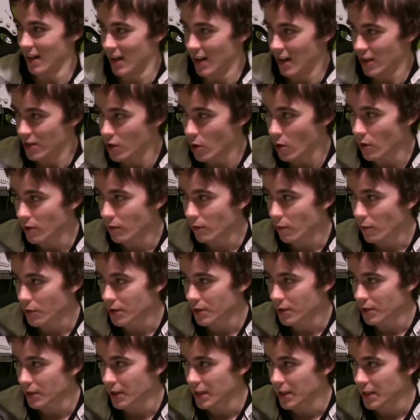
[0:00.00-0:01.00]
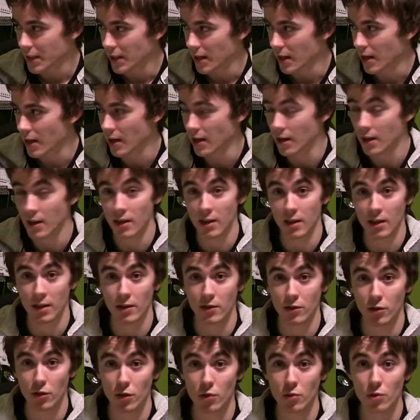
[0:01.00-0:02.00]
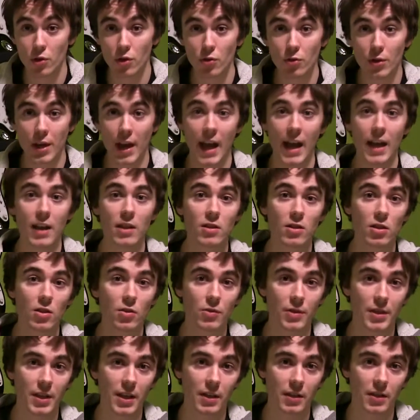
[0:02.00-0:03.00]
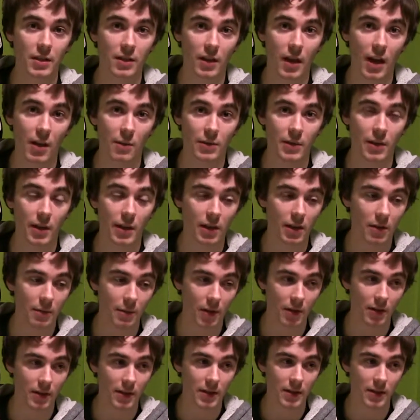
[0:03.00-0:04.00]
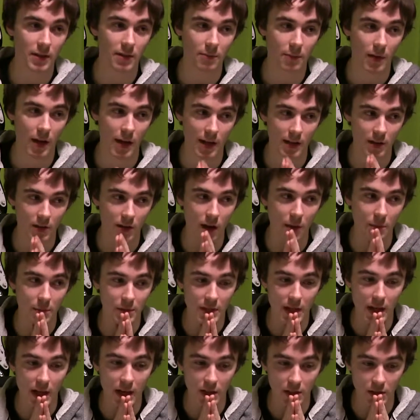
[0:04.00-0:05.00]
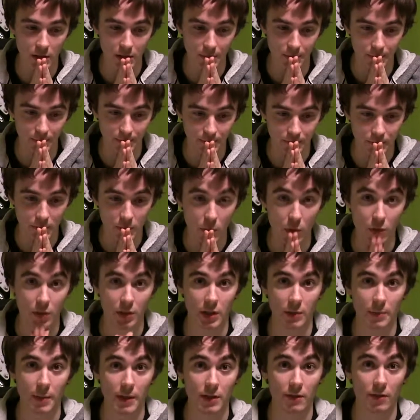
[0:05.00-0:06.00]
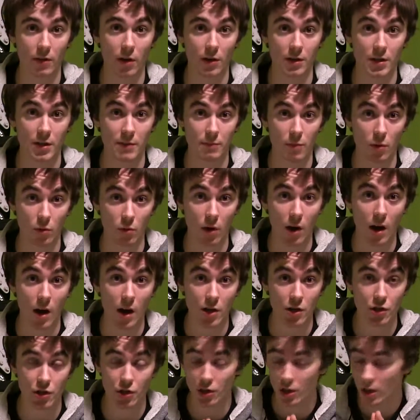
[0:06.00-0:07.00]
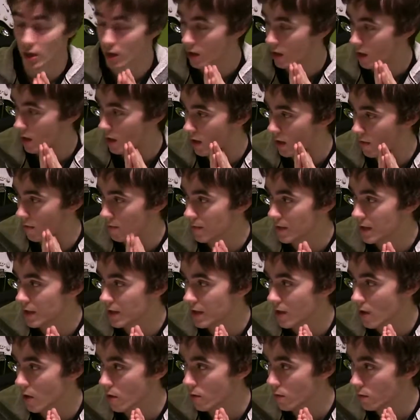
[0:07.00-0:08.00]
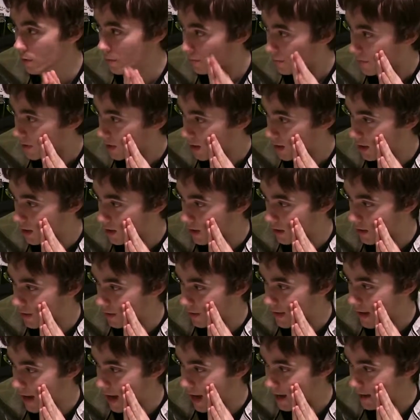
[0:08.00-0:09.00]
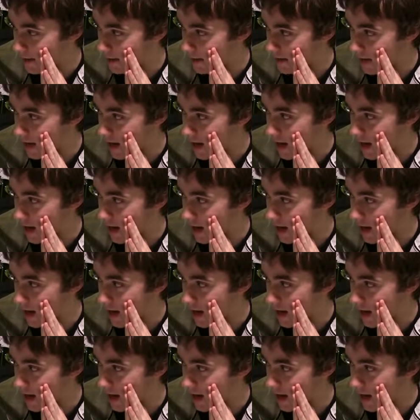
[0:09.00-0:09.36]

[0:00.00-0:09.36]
So unfortunately, you can use it. I was talking about this in my top 10 most expensive cards in Mirage video, that